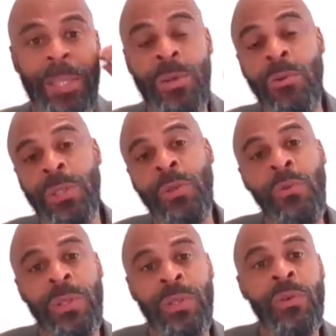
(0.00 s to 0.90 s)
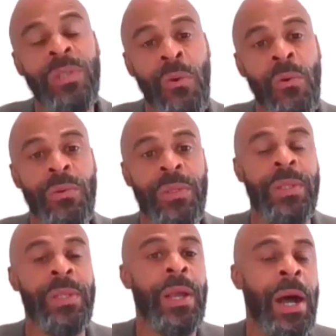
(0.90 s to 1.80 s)
two two two schools.
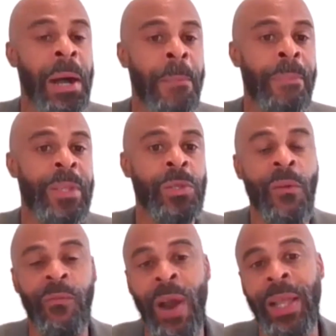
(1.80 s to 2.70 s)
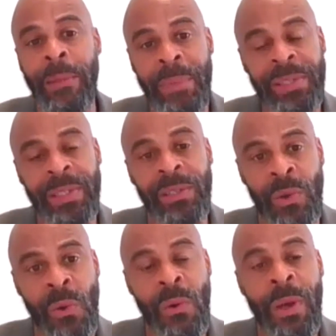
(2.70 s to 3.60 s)
Um, so Franklin Business
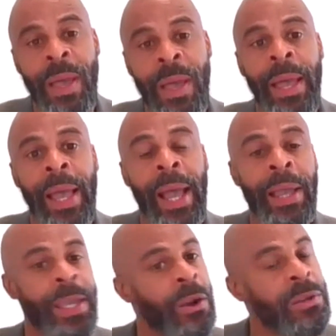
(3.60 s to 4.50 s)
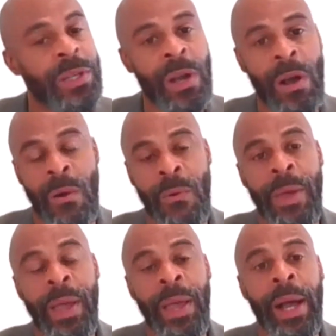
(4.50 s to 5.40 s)
School uh, years ago,
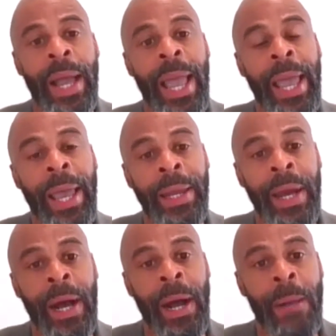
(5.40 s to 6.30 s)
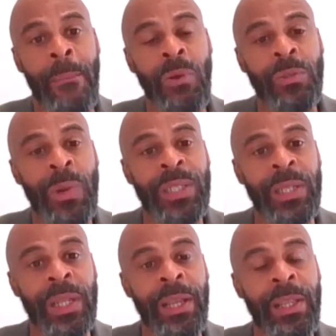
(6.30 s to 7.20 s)
and uh, most
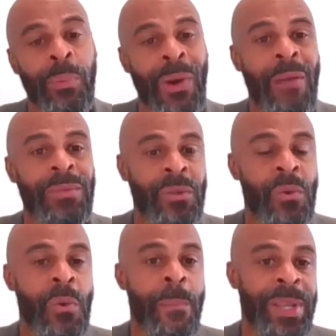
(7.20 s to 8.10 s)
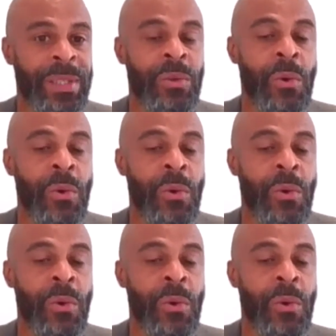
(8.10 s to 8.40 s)
recently the Brown School Business